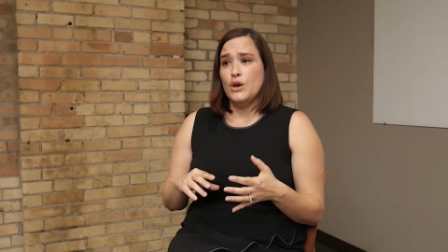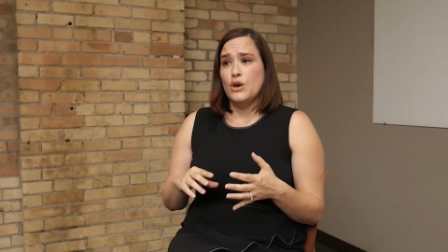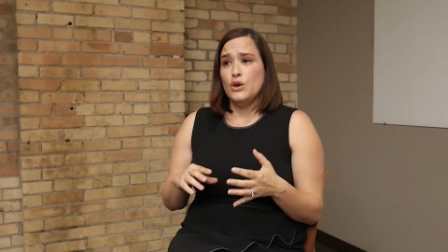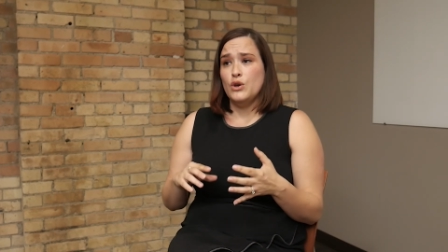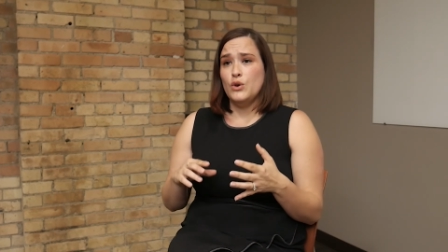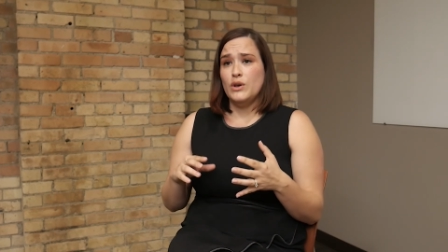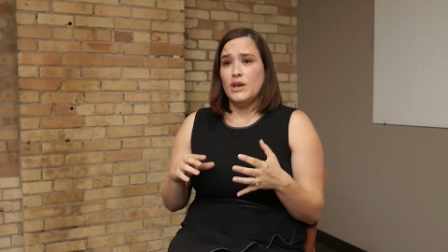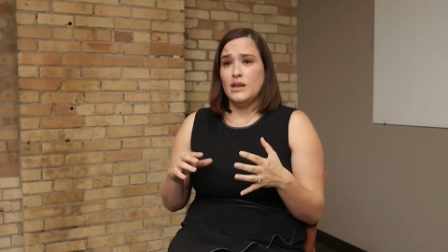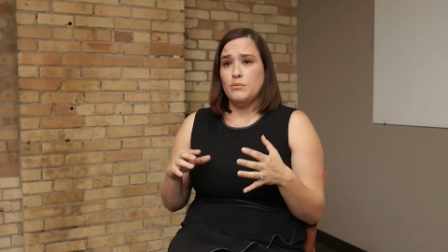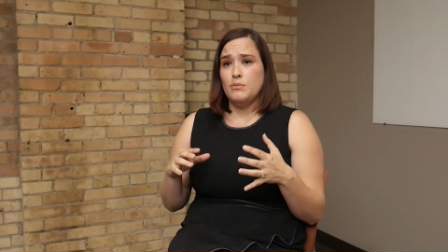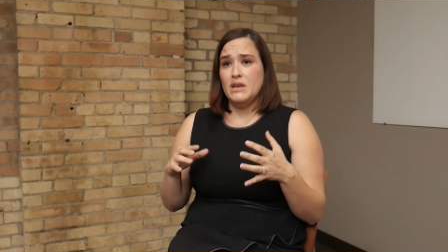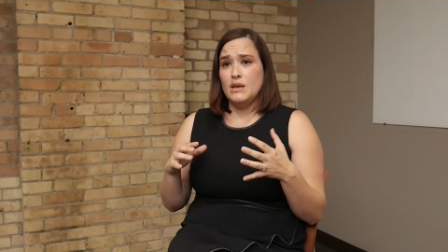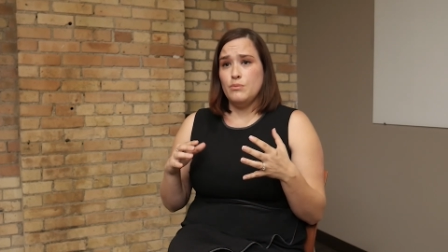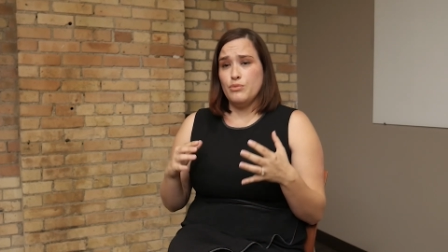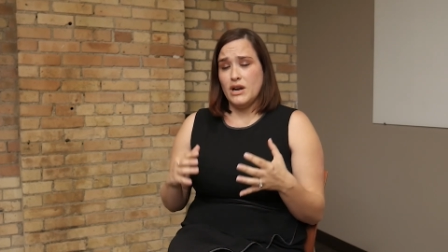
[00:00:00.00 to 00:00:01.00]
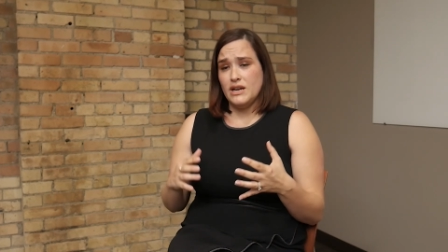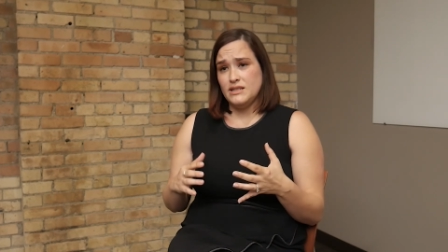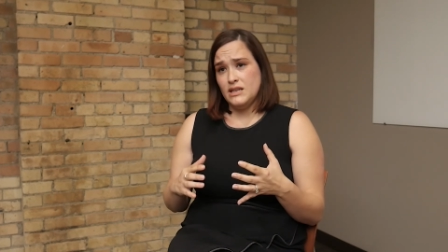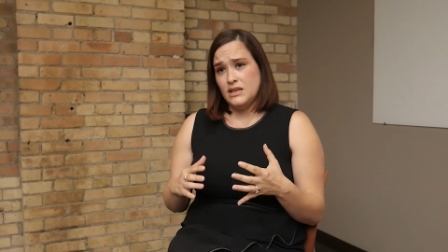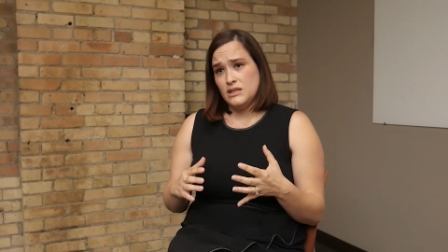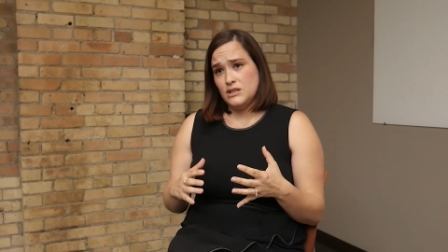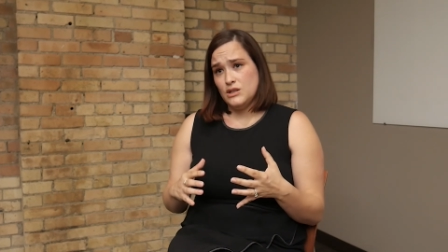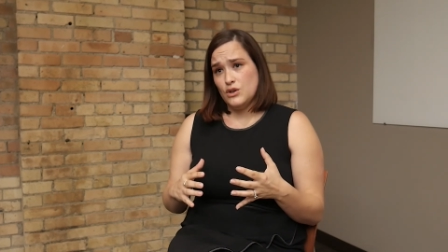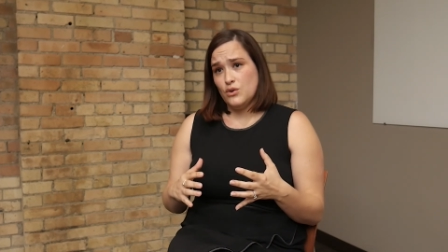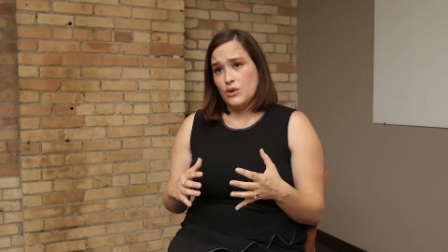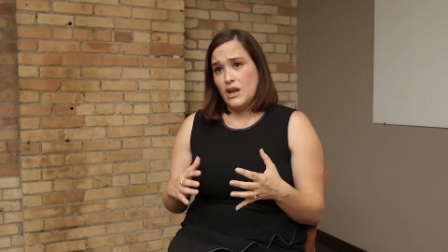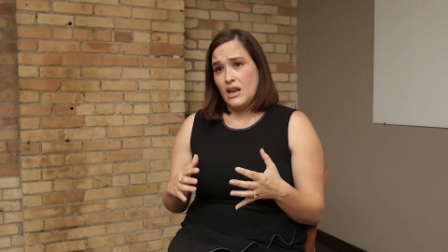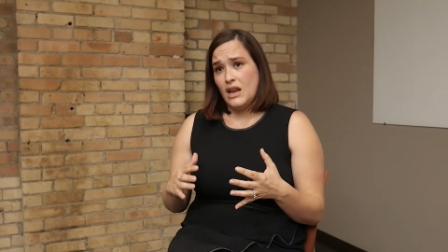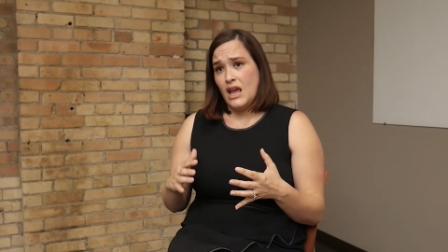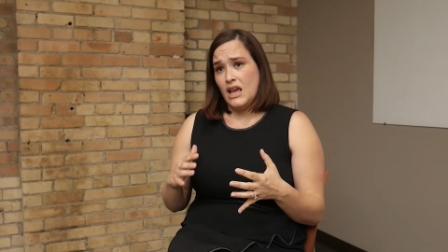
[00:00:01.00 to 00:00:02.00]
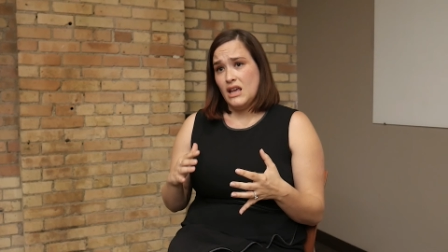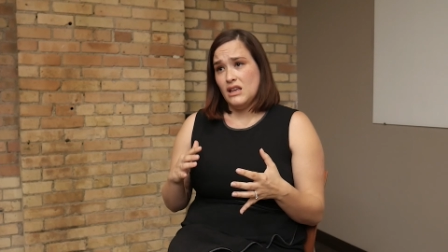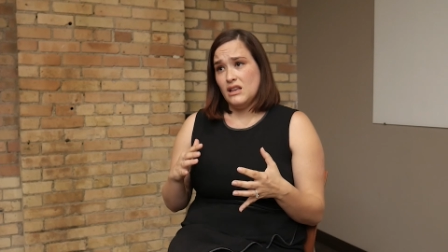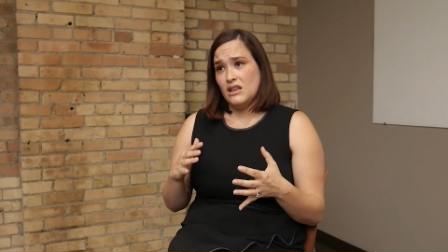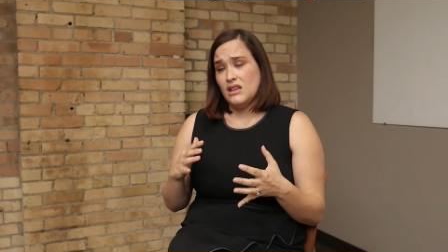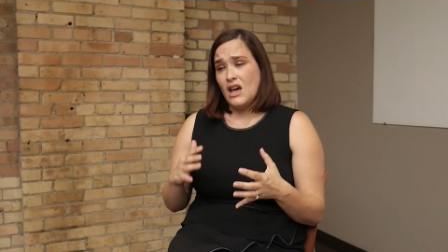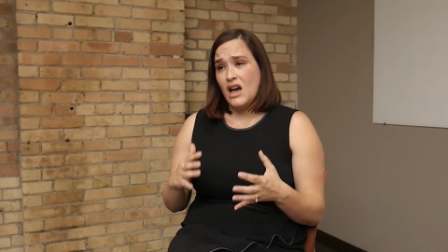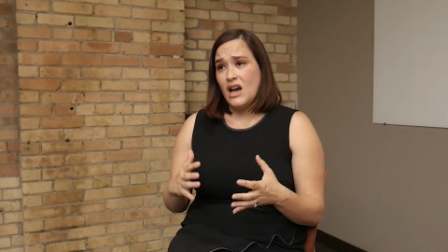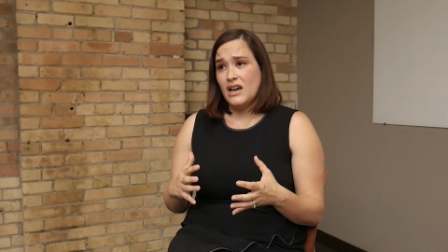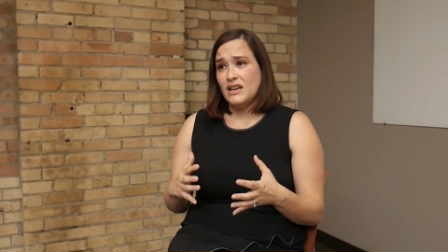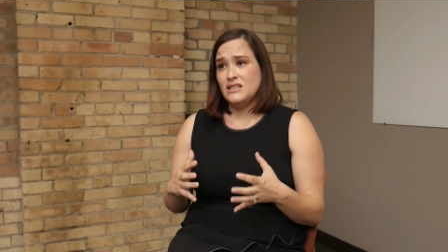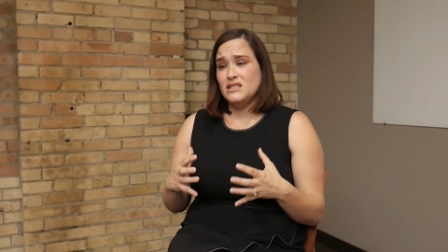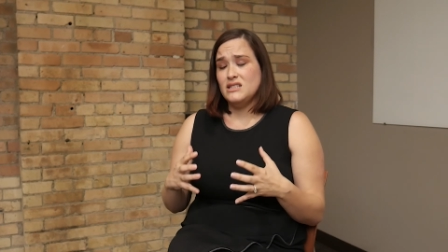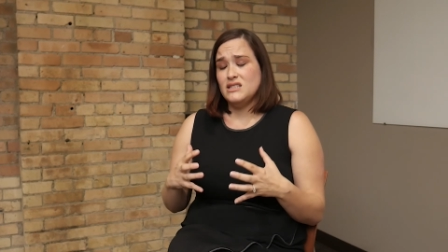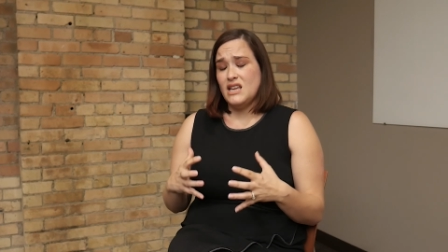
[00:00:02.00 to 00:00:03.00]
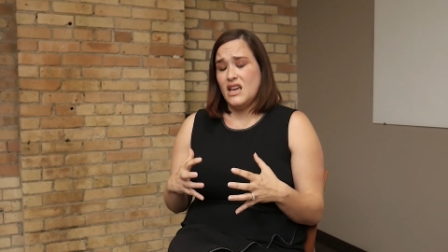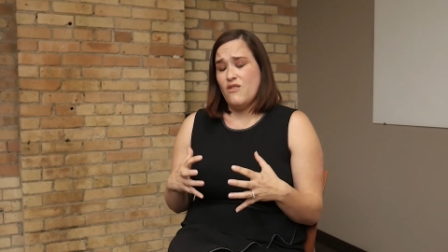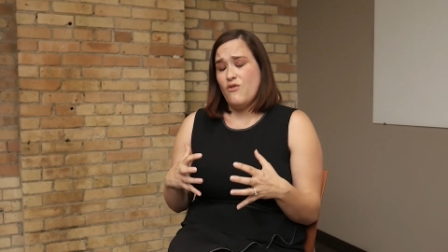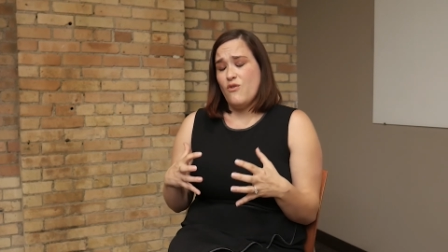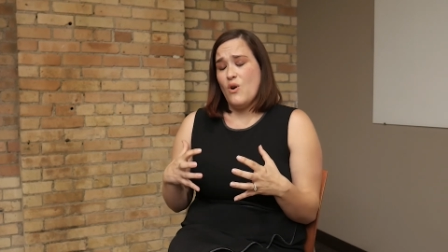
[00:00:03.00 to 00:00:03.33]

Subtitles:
who can be present to create a kind, safe,